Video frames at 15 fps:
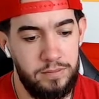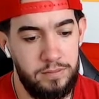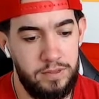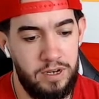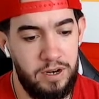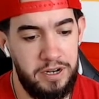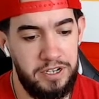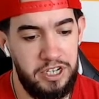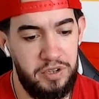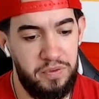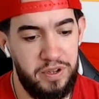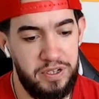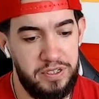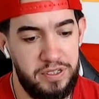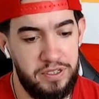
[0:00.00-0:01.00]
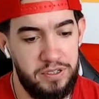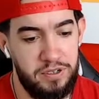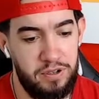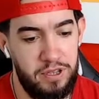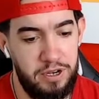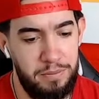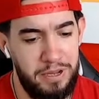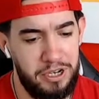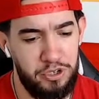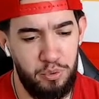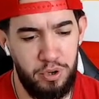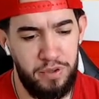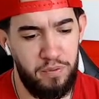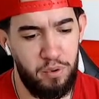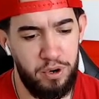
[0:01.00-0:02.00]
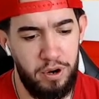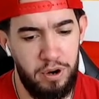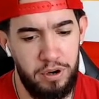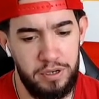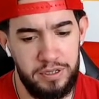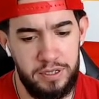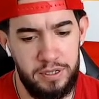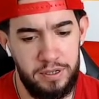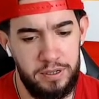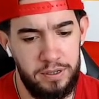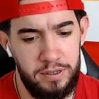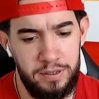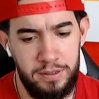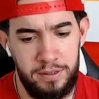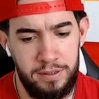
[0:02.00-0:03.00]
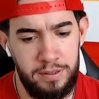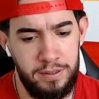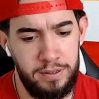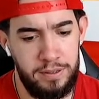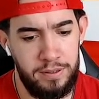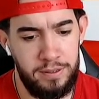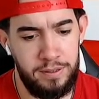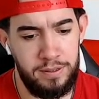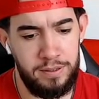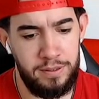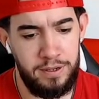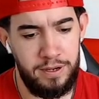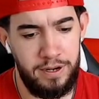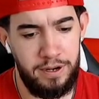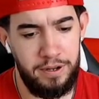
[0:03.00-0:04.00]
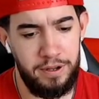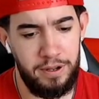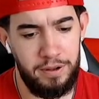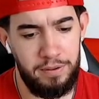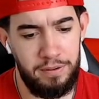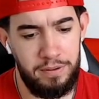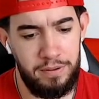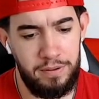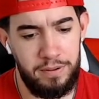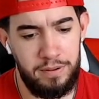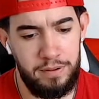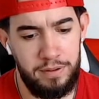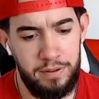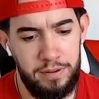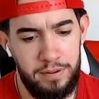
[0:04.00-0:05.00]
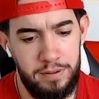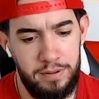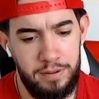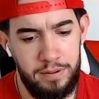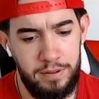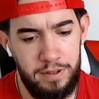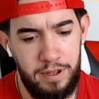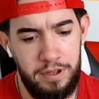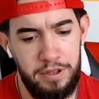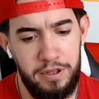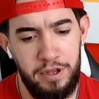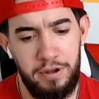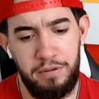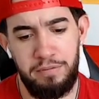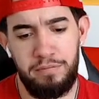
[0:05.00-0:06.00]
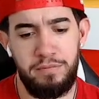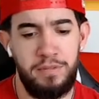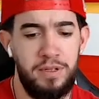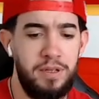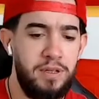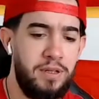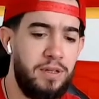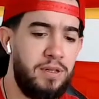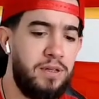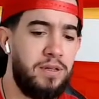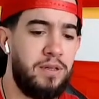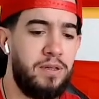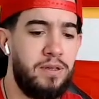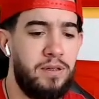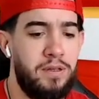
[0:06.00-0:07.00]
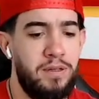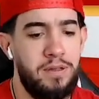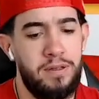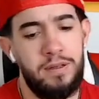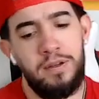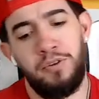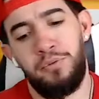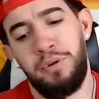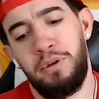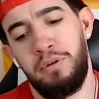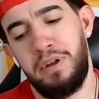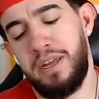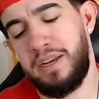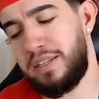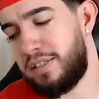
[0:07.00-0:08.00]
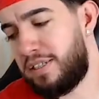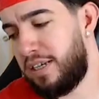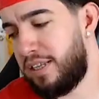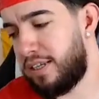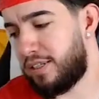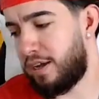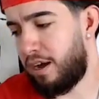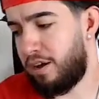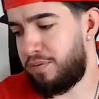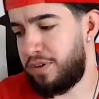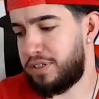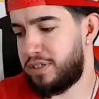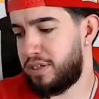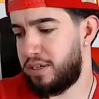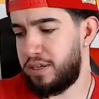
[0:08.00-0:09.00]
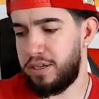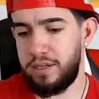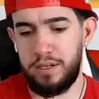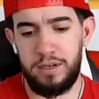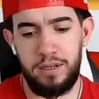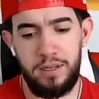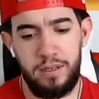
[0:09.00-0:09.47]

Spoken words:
All right, defense. Don't let him get 24 yards. There you go. There you go. We're going to get to see this offense again.